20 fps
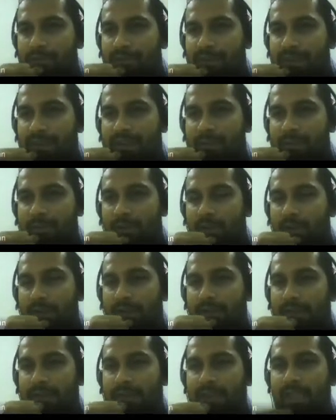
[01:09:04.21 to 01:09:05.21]
find a block
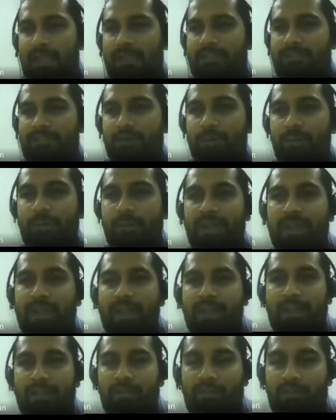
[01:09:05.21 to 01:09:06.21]
in the cache, you bring
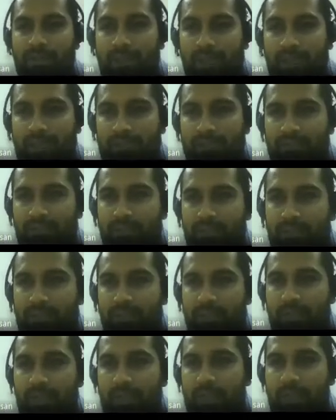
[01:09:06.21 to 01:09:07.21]
it in the cache.
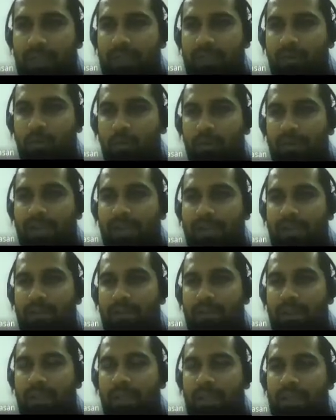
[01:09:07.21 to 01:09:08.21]
In no write
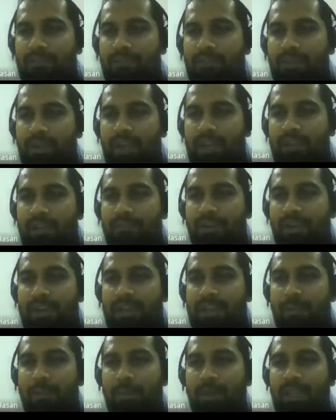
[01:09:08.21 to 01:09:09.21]
allocate, if you can't
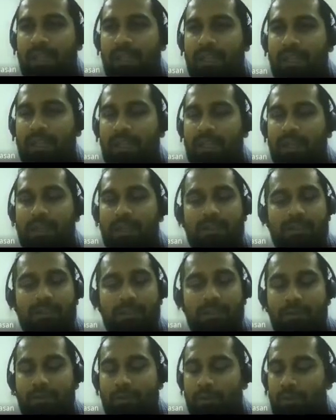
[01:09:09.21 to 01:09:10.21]
find a
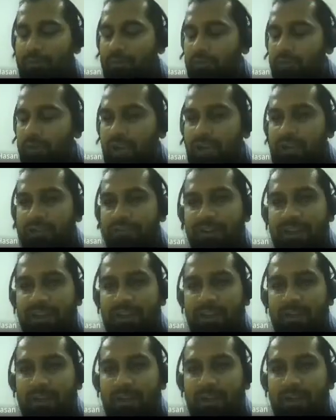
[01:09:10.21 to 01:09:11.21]
if you can't
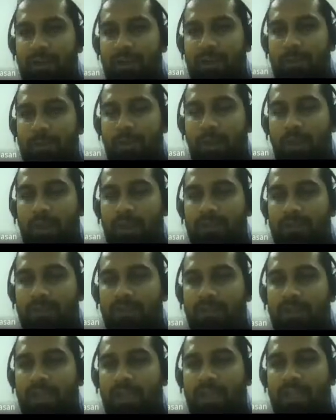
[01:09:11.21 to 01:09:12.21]
find a block in
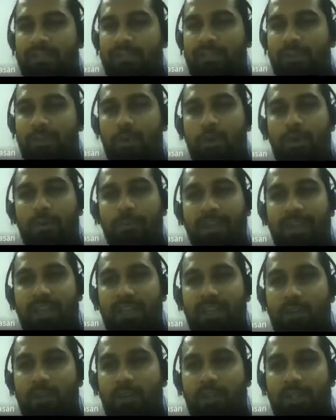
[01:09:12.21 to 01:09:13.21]
the cache, you don't bring
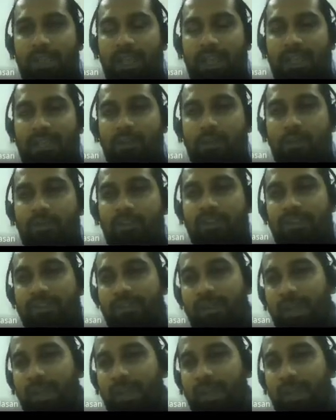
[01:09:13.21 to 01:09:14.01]
it in the cache. You just